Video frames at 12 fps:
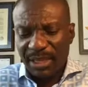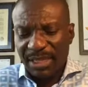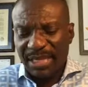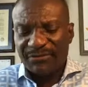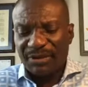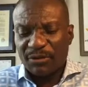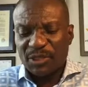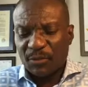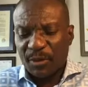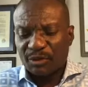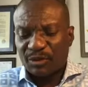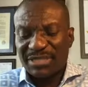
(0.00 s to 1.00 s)
gave a
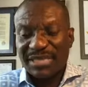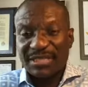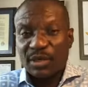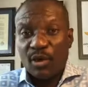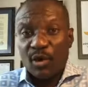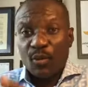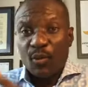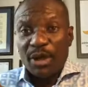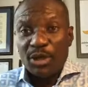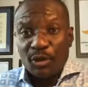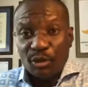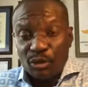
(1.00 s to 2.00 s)
response to, he says, when
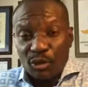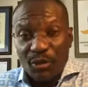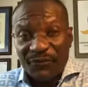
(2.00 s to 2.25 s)
you do